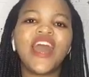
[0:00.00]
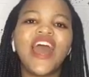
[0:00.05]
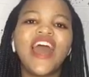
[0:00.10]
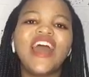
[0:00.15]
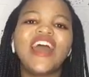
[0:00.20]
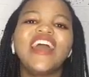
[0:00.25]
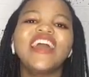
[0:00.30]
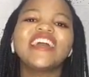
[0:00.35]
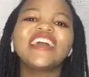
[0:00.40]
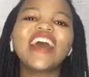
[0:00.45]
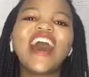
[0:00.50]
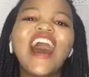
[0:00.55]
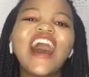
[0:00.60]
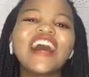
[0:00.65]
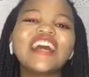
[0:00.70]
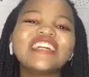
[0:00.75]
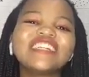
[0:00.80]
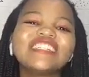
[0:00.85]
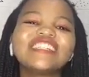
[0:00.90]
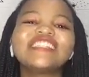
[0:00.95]
Hey
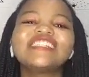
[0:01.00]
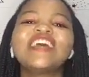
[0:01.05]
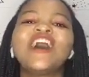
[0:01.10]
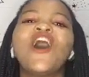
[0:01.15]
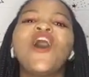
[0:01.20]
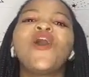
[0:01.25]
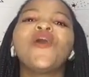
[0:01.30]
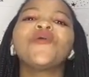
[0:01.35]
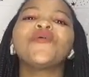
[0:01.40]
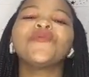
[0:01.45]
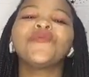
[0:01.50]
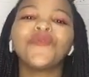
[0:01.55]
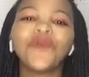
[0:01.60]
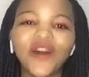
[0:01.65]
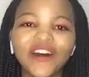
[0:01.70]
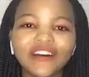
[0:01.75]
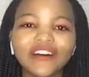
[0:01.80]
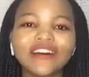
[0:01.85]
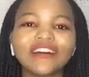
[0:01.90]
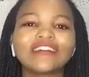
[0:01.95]
guys,
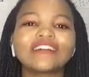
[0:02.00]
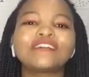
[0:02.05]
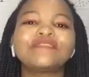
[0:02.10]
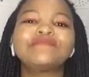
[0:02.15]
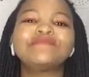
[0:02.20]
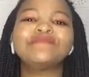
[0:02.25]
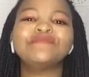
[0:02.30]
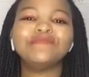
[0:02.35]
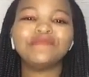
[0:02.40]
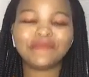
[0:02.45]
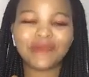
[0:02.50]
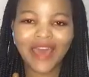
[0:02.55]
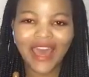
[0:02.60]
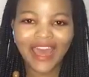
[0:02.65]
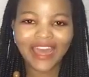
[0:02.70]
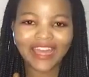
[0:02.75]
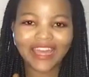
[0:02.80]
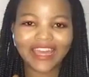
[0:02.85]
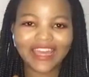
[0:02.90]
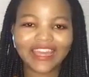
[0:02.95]
welcome
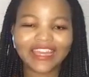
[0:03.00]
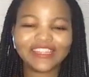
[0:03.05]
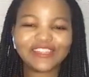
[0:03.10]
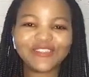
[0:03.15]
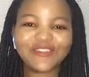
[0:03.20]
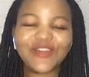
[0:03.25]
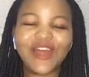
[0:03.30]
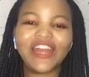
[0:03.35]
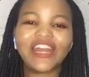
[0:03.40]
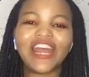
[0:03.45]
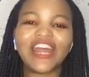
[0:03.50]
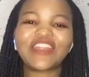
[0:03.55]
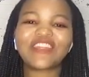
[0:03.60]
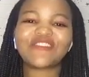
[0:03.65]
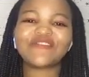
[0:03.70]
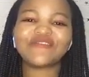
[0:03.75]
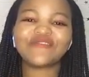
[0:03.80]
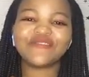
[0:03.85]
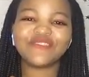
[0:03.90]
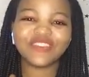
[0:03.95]
back to another
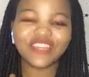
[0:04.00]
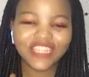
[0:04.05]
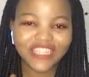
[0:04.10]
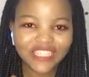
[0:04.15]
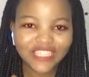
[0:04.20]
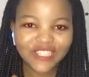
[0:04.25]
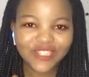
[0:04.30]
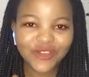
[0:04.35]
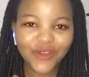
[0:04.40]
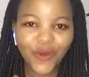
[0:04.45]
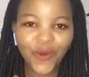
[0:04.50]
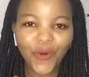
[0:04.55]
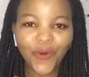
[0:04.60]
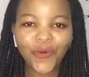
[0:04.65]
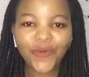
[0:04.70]
video,